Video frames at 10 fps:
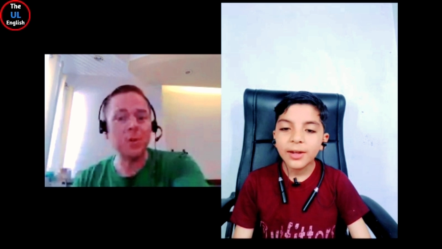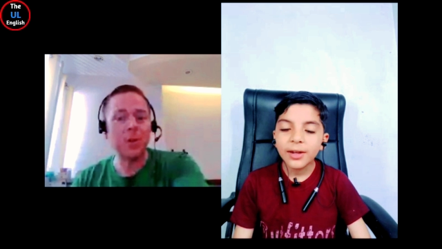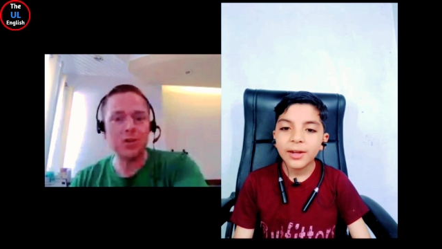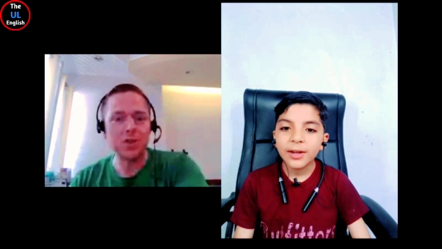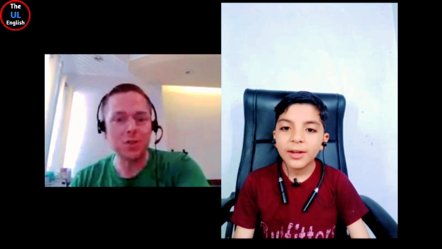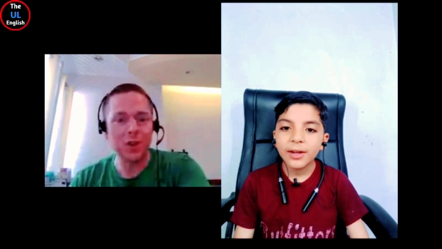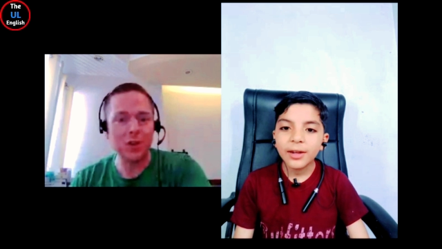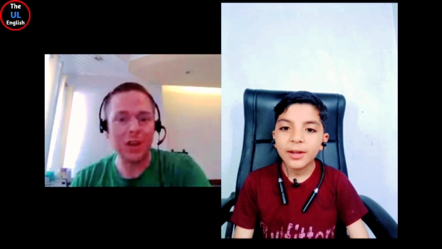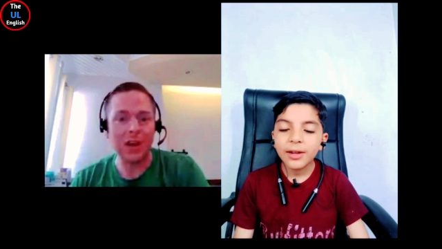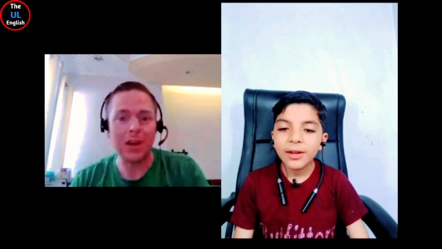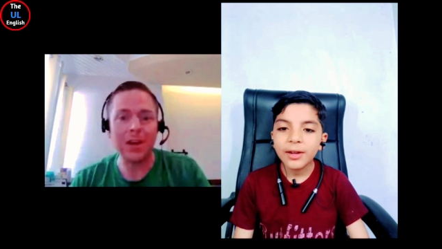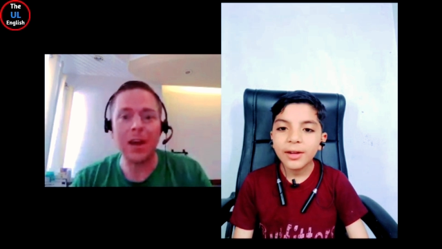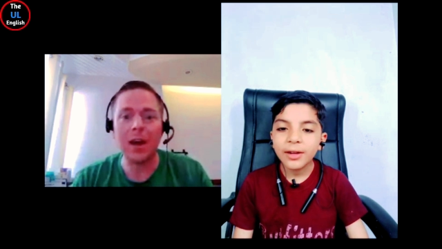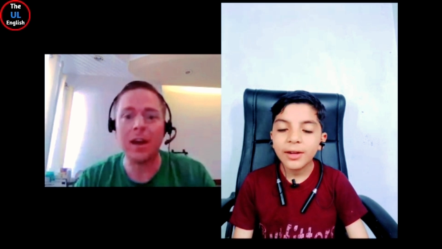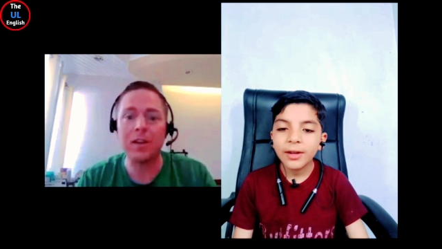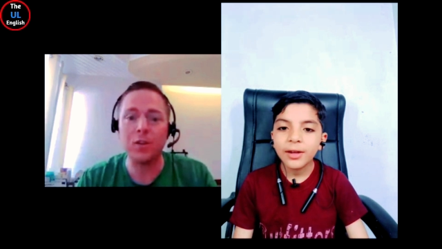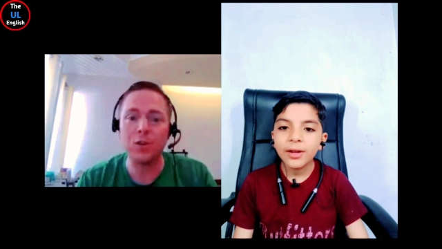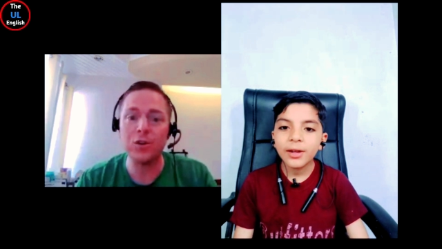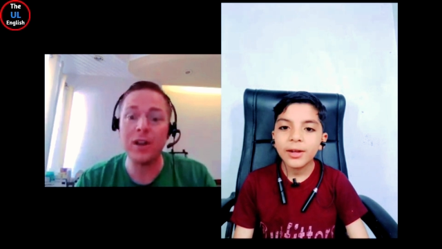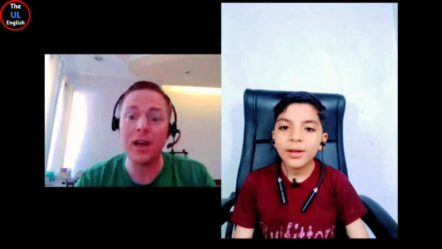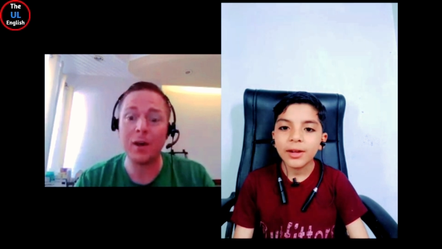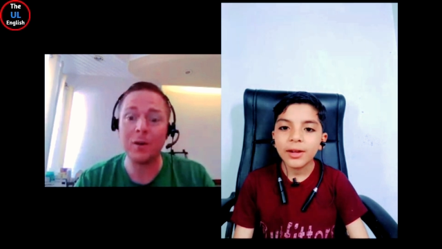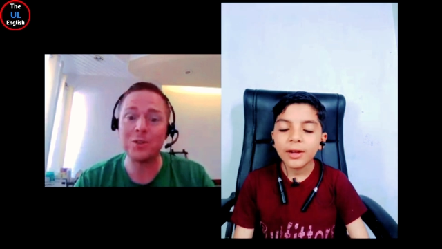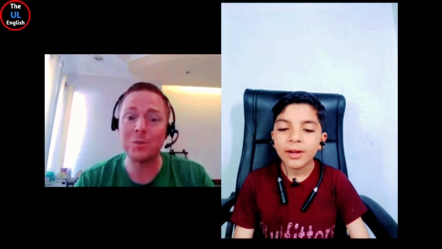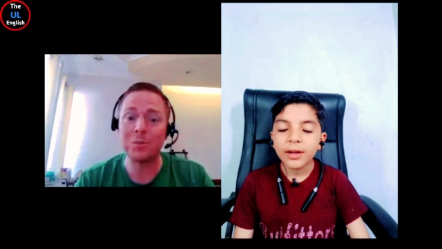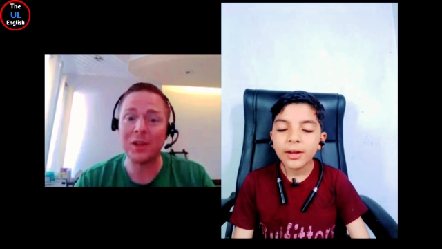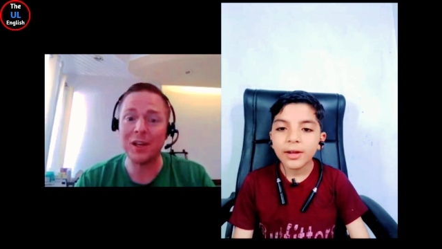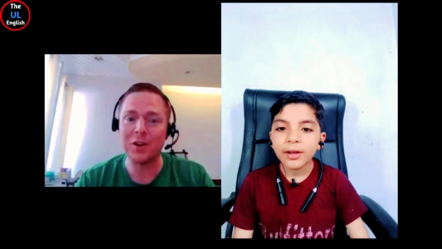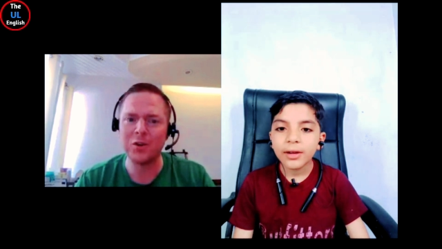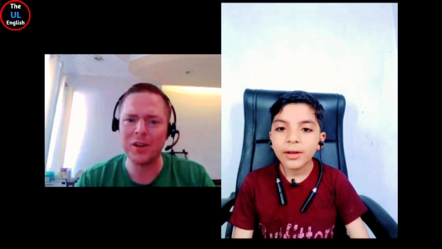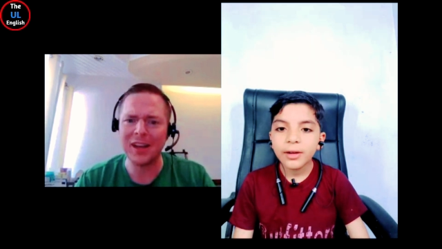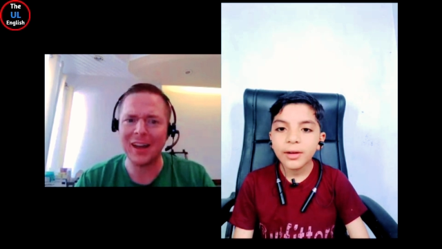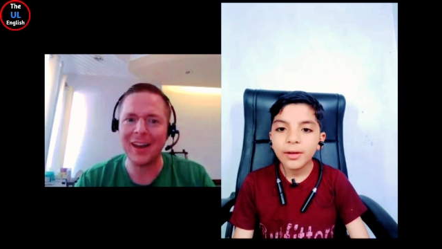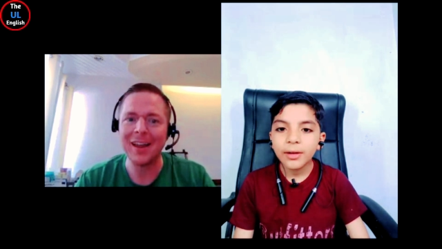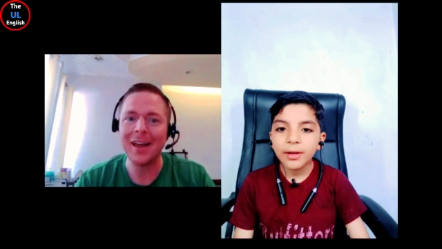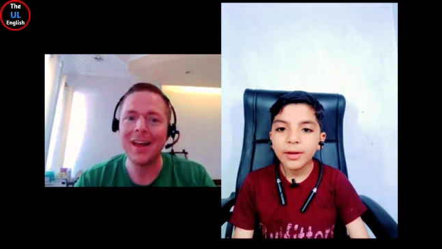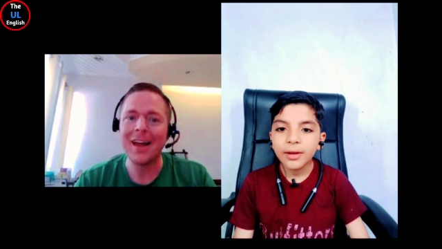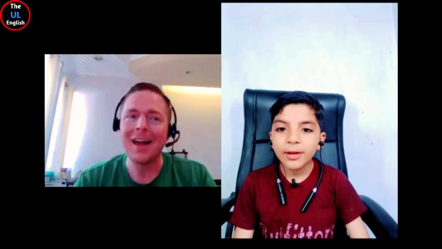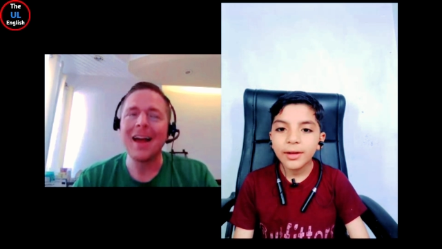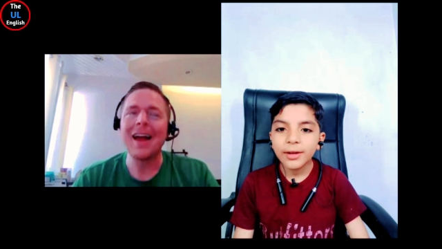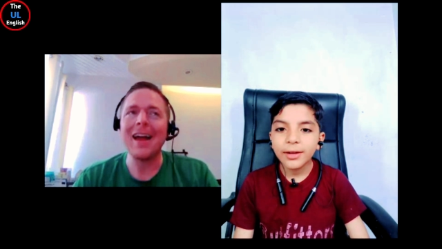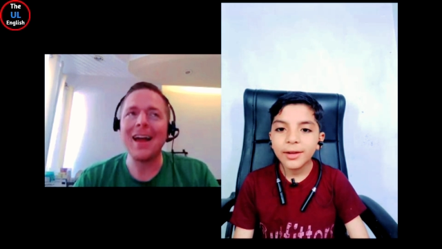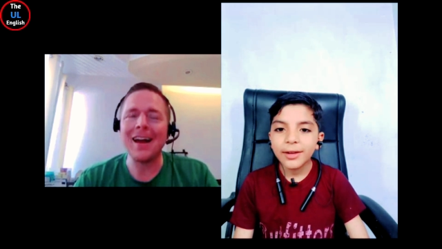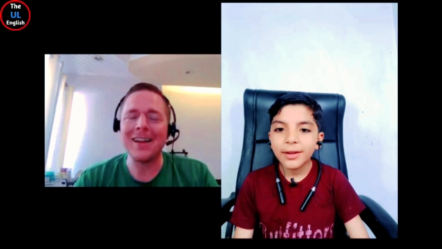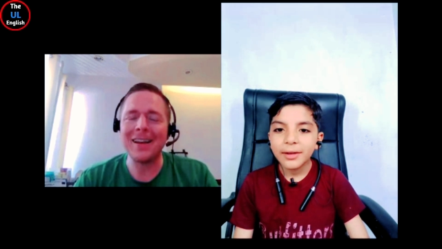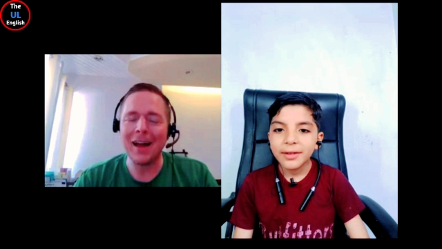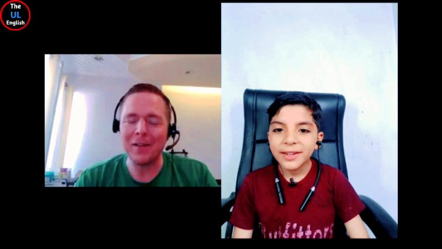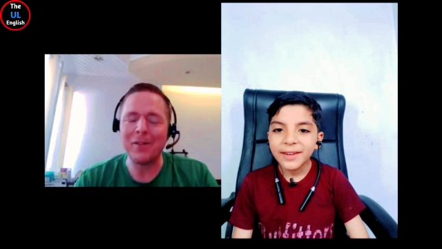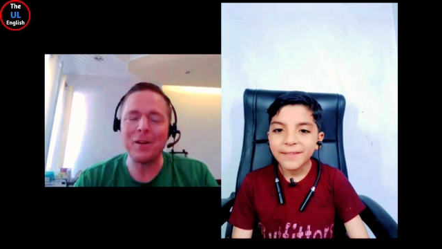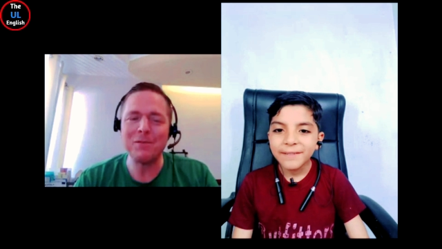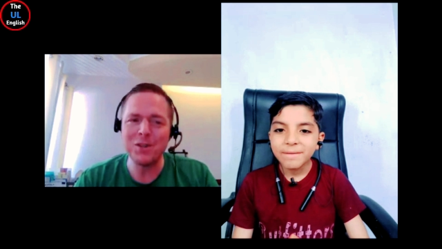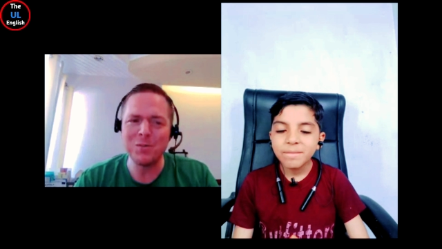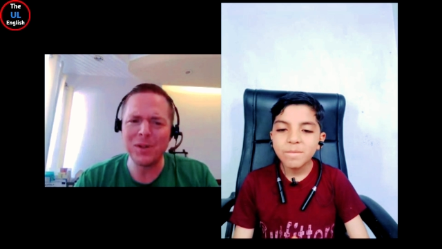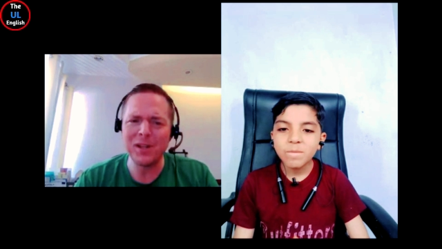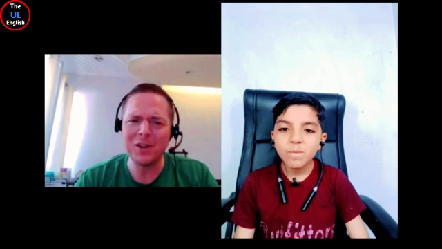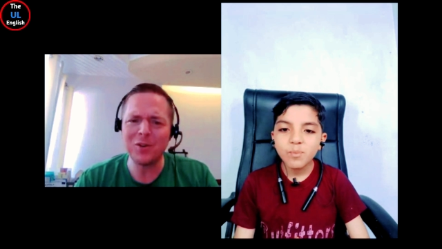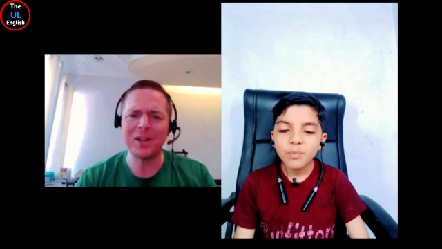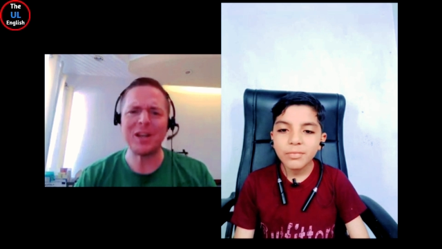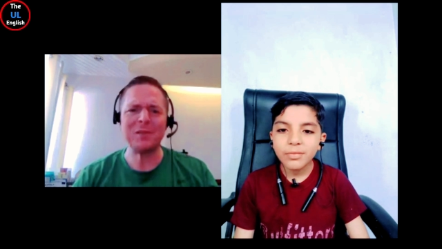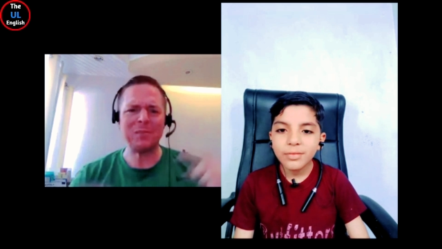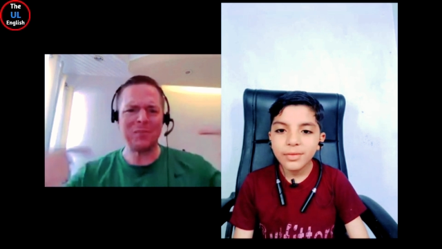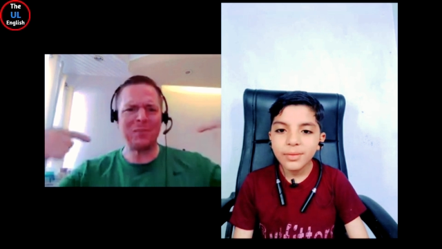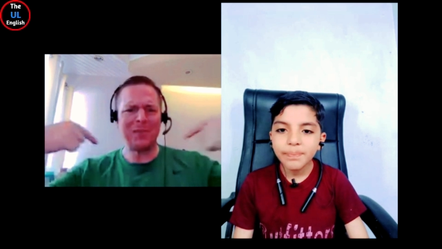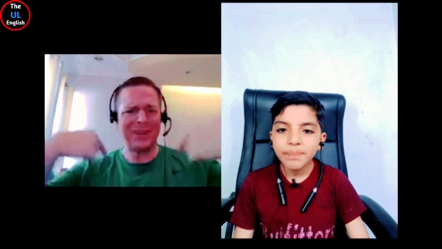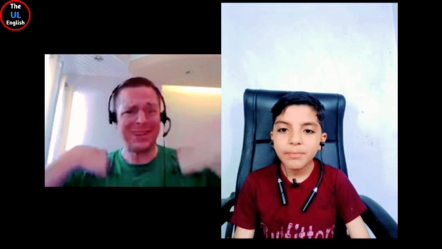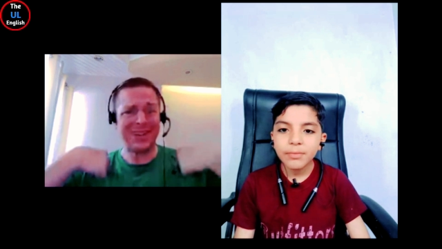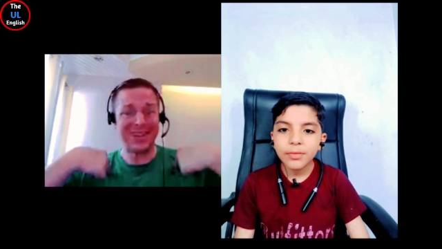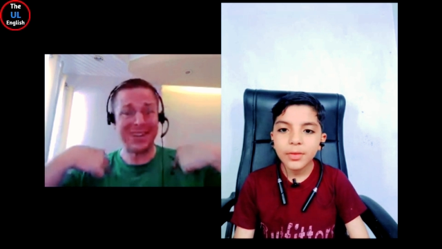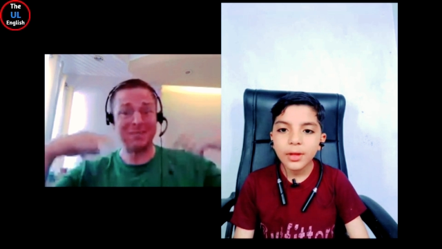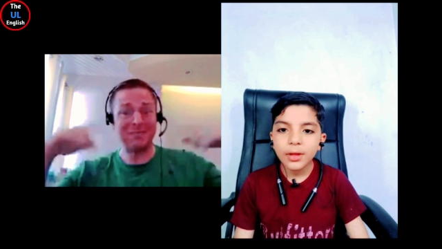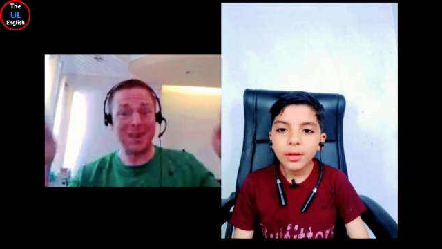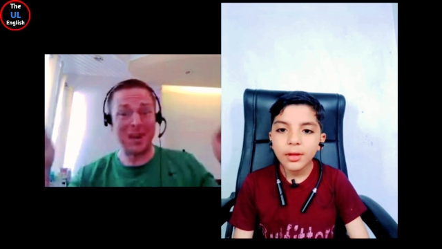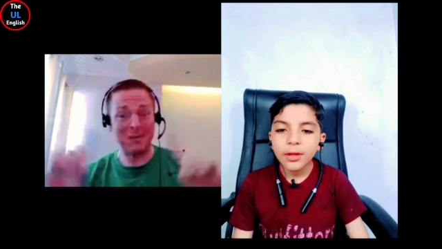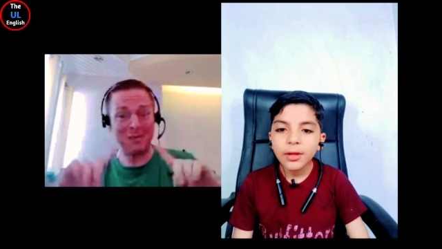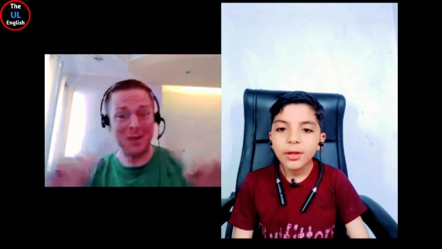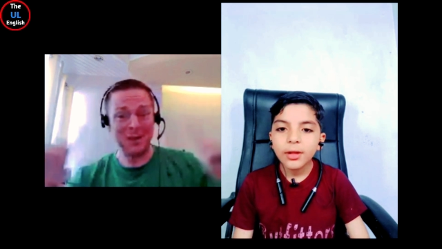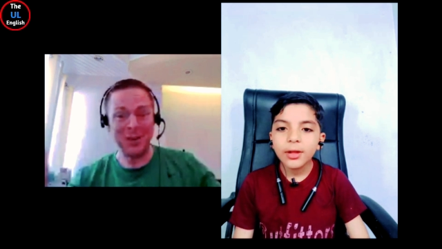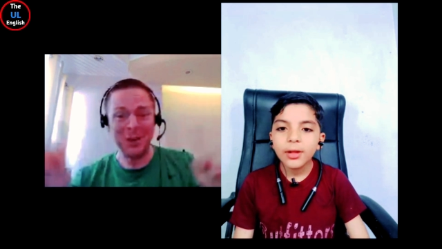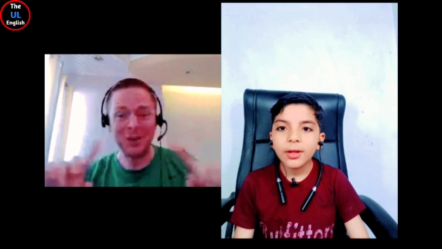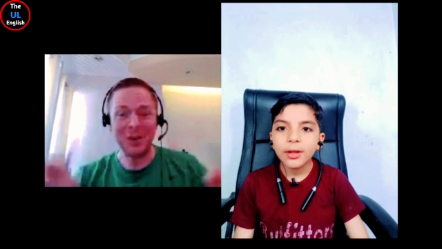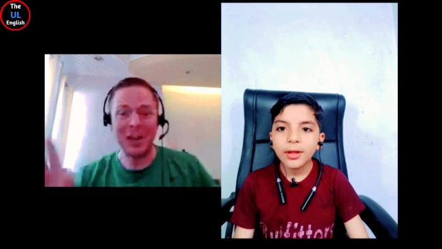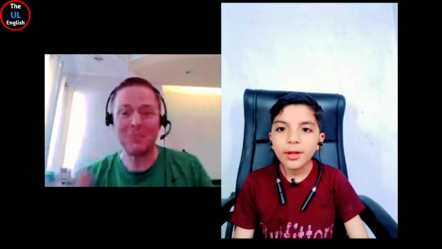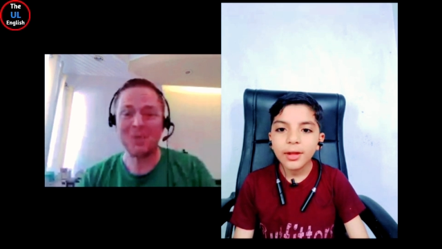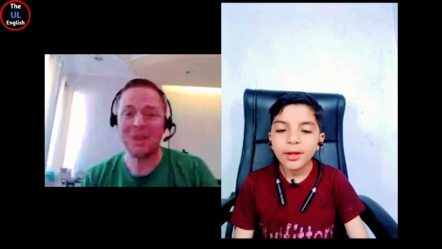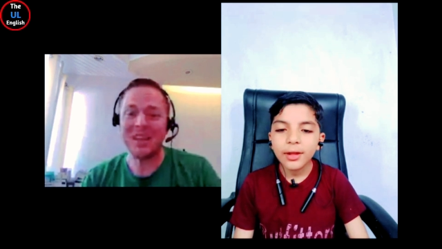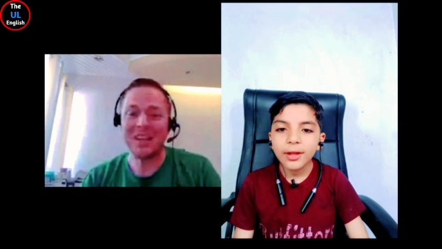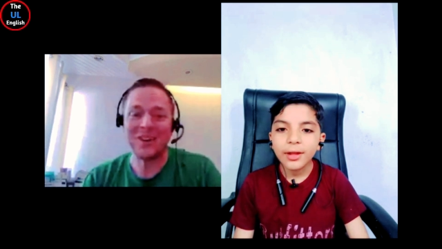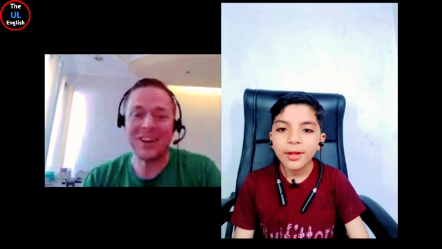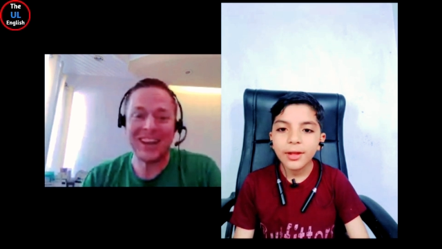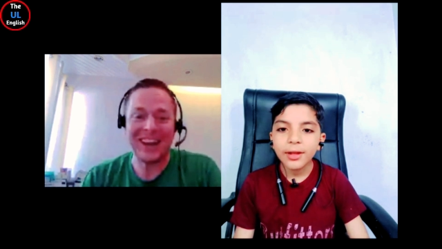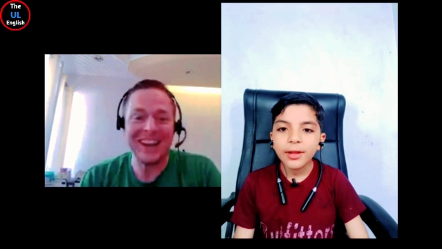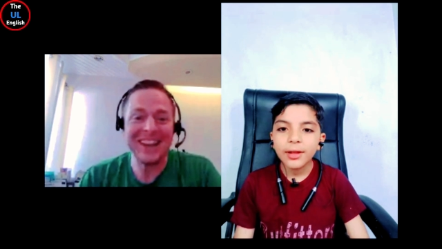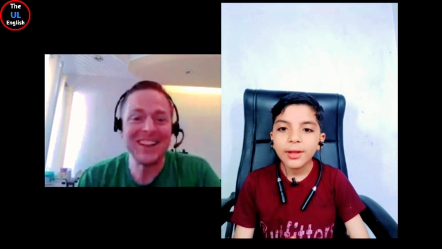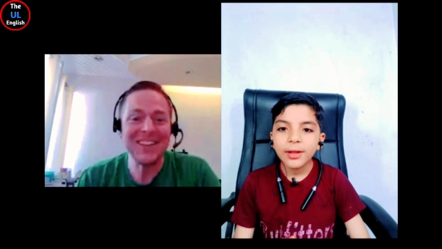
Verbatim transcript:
Speaker 1: to Australia, I learned how to play cricket. And I love to play cricket, but I'm not very good at playing cricket.